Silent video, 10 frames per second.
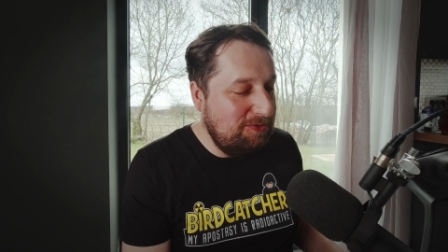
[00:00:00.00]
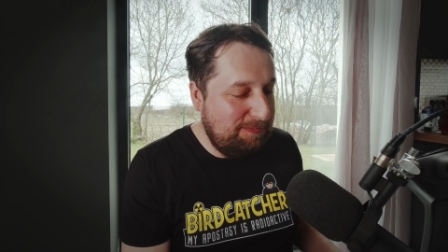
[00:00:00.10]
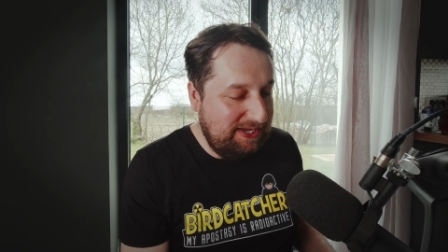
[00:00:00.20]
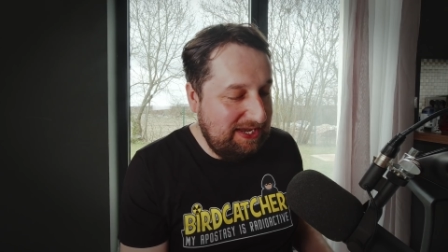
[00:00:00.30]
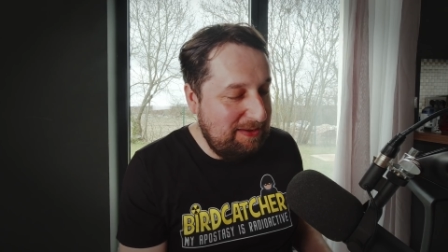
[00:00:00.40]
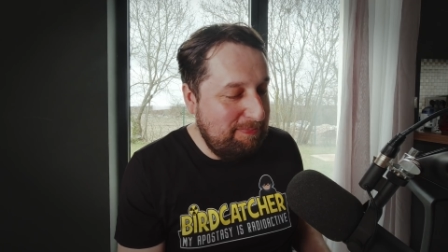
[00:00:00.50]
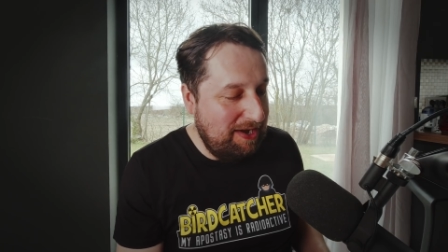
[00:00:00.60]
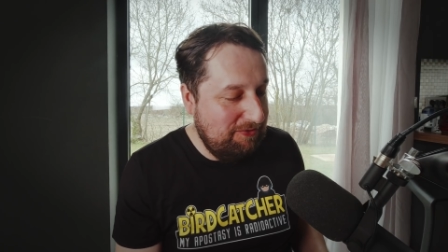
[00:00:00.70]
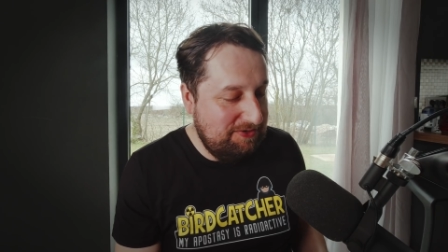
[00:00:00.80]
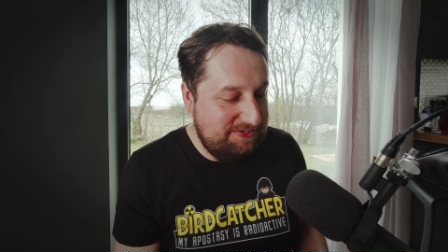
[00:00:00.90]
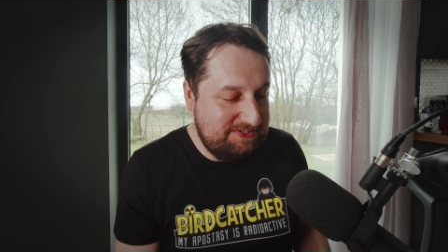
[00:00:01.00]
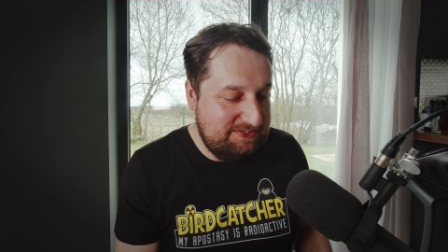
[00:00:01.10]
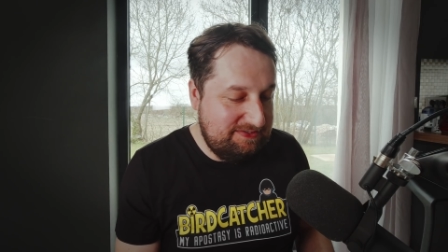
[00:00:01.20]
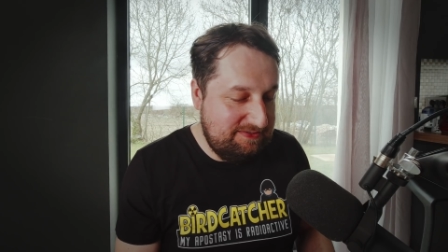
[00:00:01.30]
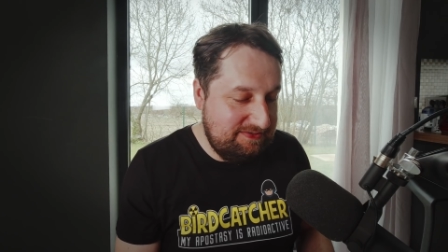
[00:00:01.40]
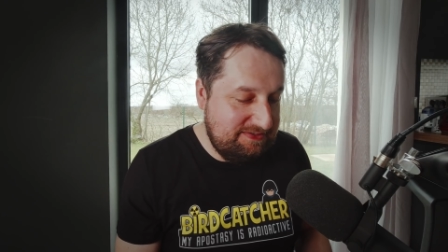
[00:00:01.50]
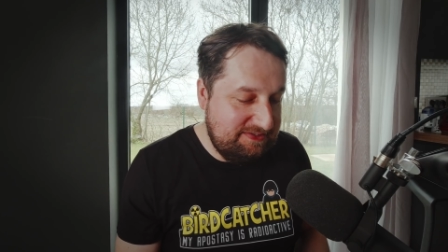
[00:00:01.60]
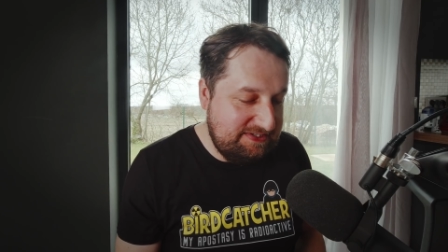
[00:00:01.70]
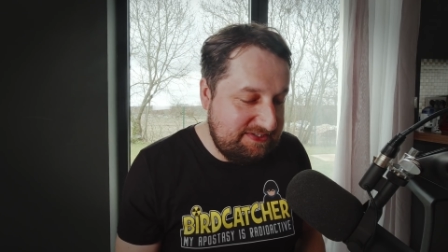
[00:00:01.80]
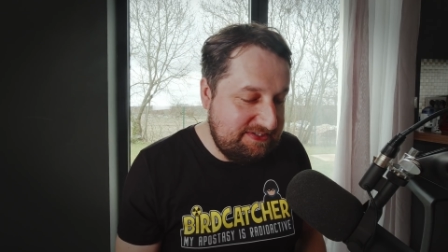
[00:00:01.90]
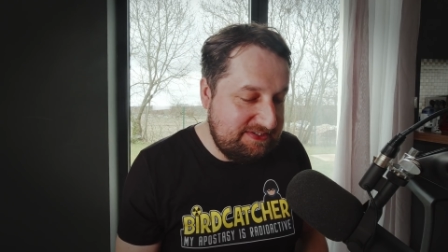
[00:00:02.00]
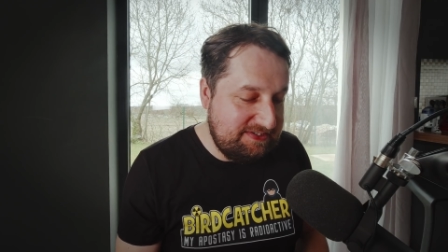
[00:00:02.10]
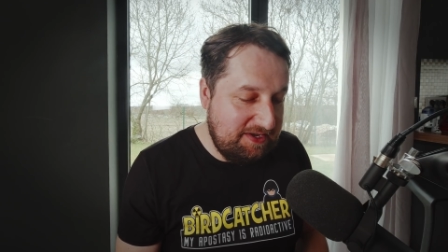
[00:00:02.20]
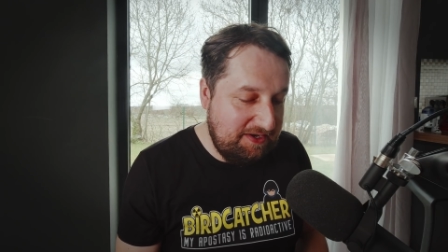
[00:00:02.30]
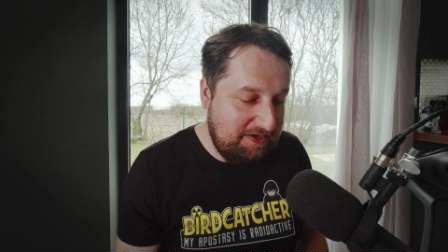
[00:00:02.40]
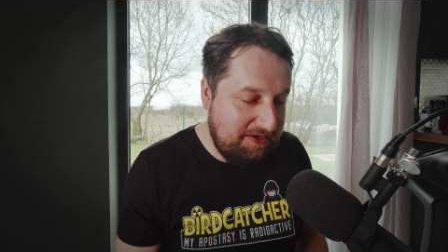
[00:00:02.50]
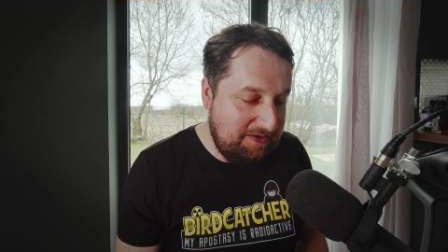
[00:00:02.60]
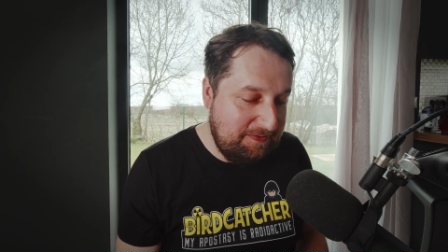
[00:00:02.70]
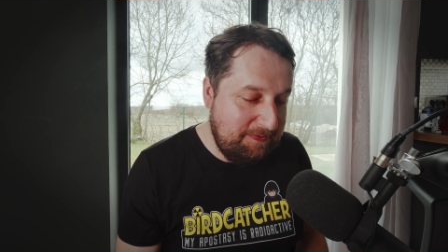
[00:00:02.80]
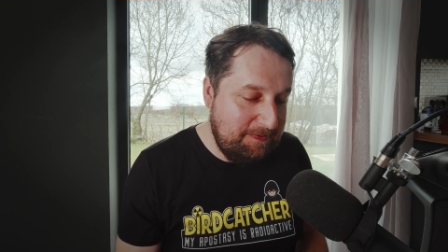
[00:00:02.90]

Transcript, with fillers: should be embarrassed, Sister Snyder,